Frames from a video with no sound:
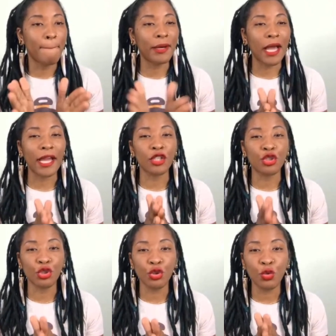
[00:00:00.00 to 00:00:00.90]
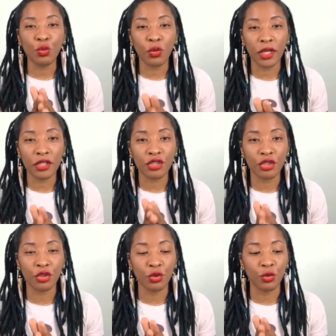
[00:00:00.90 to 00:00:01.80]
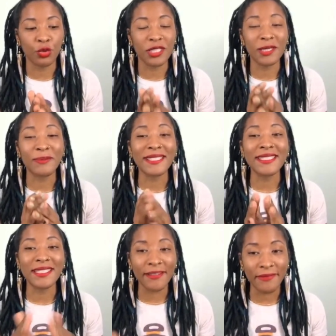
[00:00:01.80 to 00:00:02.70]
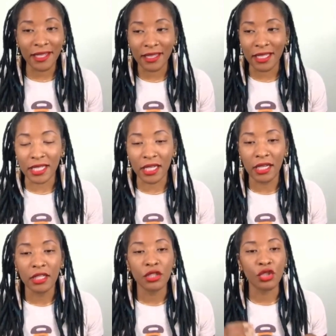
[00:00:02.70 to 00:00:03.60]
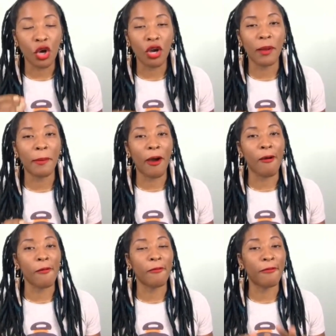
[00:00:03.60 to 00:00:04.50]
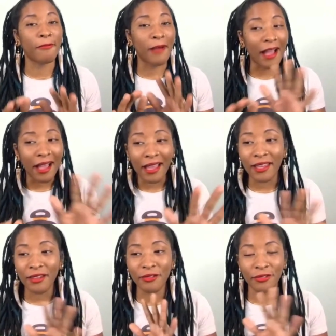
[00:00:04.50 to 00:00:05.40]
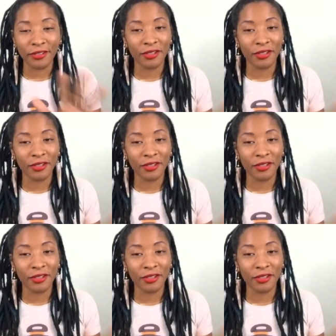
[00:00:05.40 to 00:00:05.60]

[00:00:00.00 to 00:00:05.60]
But I do want to specifically talk about five